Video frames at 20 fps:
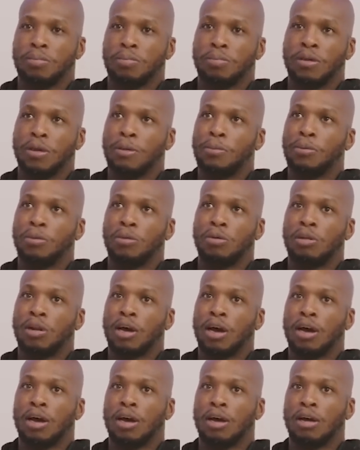people
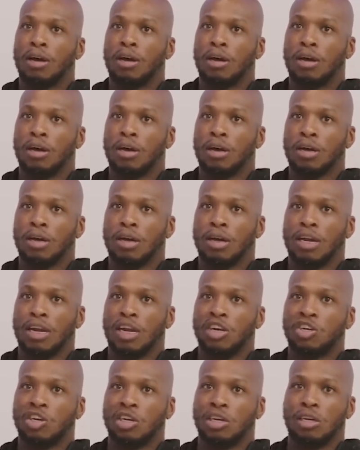that can
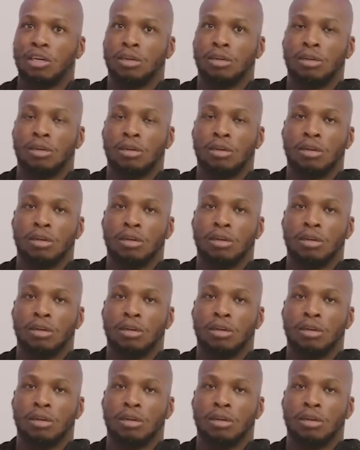actually